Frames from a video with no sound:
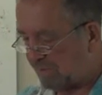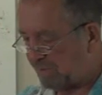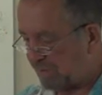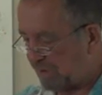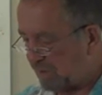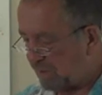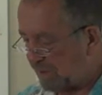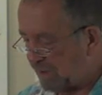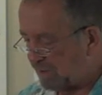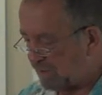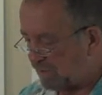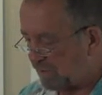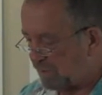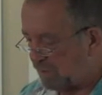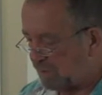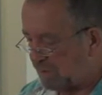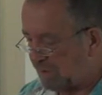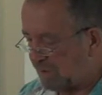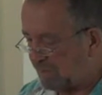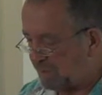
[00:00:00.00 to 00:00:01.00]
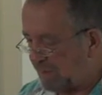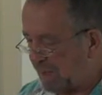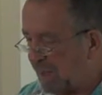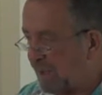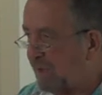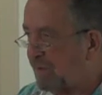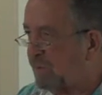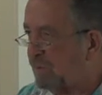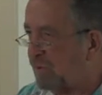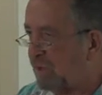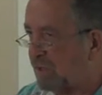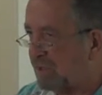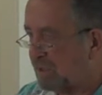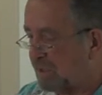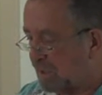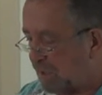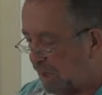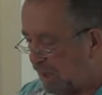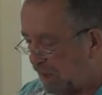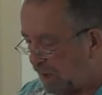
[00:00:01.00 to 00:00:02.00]
Is that enough, I asked?
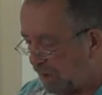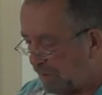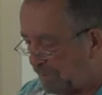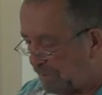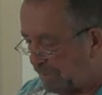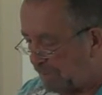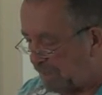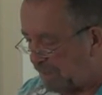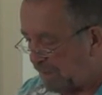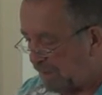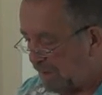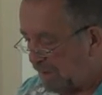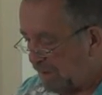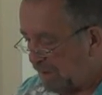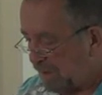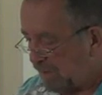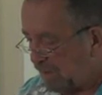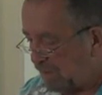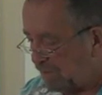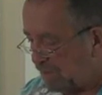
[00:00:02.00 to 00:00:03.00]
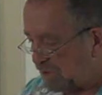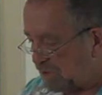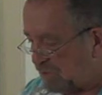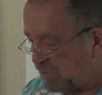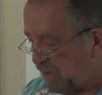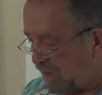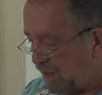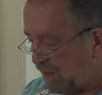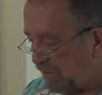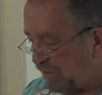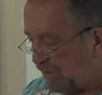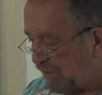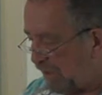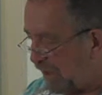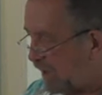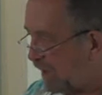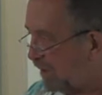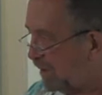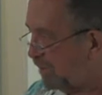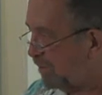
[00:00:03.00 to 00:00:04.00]
Is this the way you treat
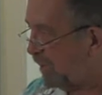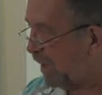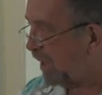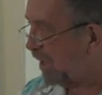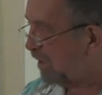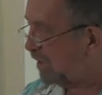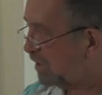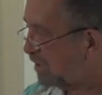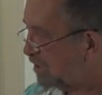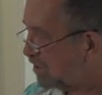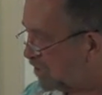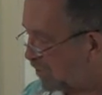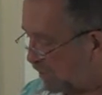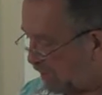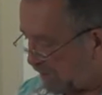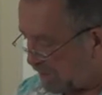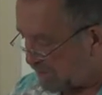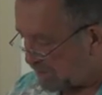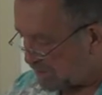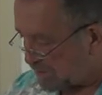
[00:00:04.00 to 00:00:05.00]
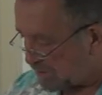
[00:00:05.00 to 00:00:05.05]
tourists in this country?